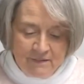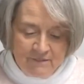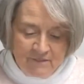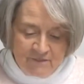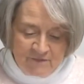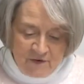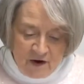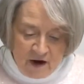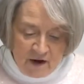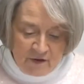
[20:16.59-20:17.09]

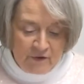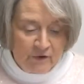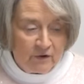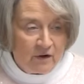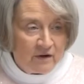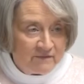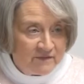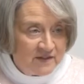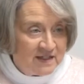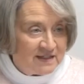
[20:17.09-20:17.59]
father
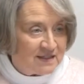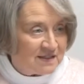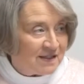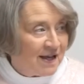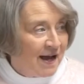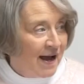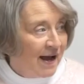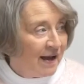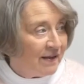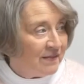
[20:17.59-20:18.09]
of this
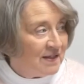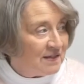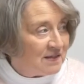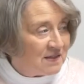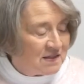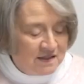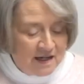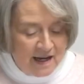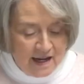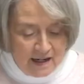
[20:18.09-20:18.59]
guy
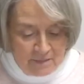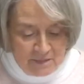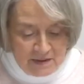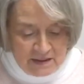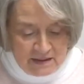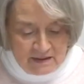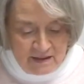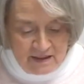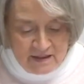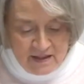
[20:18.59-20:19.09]
that's
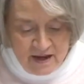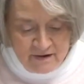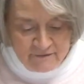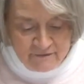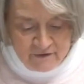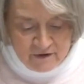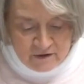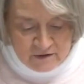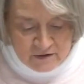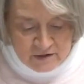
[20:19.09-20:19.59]
named in that
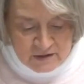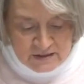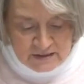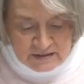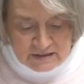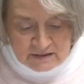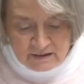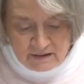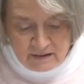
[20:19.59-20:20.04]
verse.